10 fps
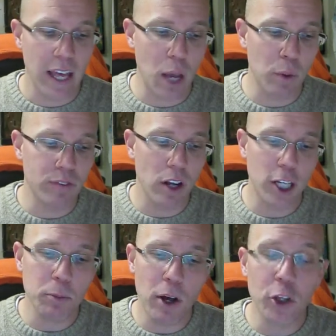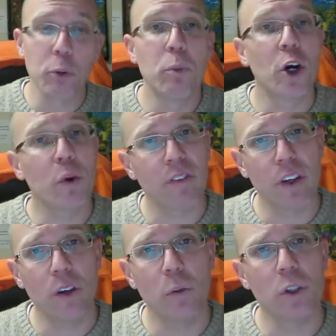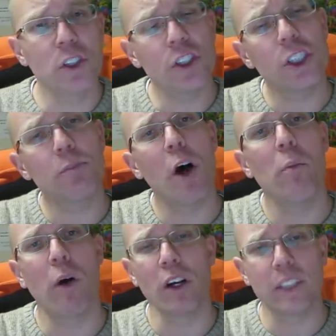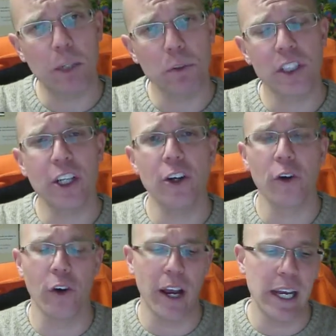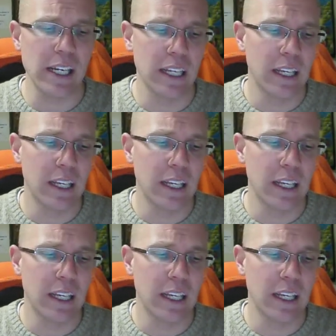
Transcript: And we've talked about your book review, which is a small part, 10% of your grade.